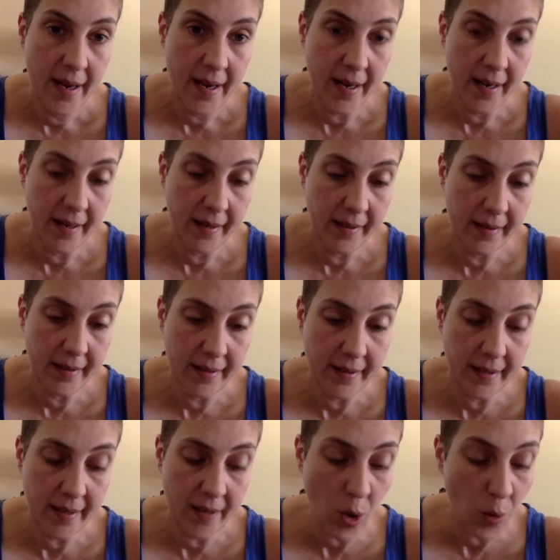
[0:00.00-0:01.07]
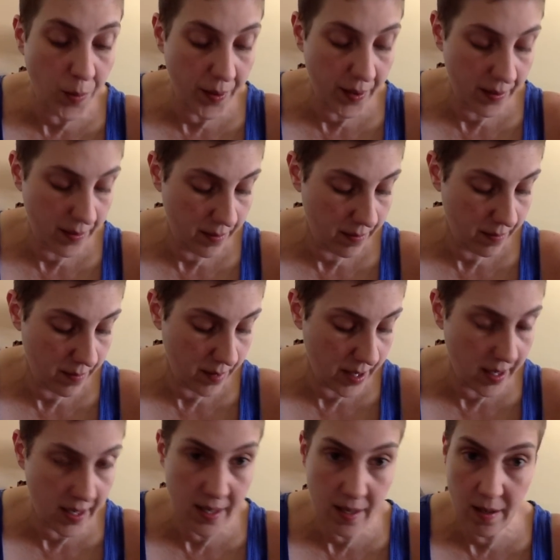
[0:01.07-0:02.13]
And I hope
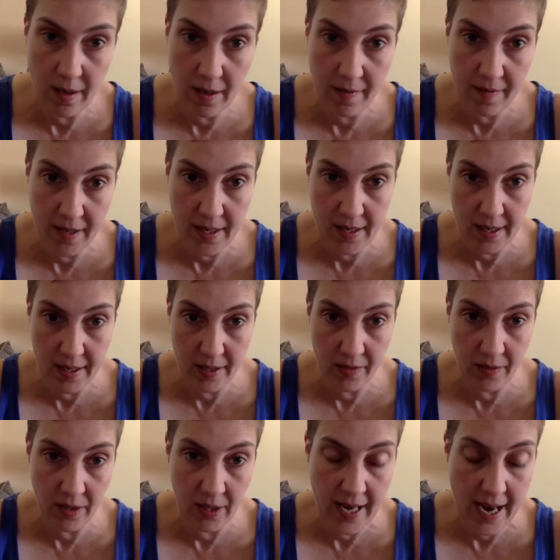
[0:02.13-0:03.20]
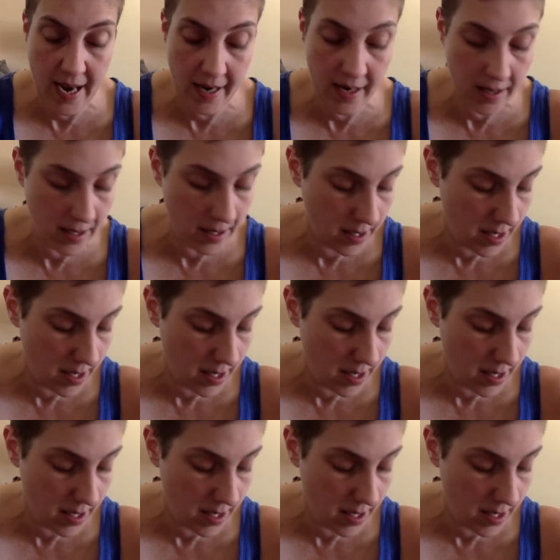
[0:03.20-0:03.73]
that this clarifies things for Liana.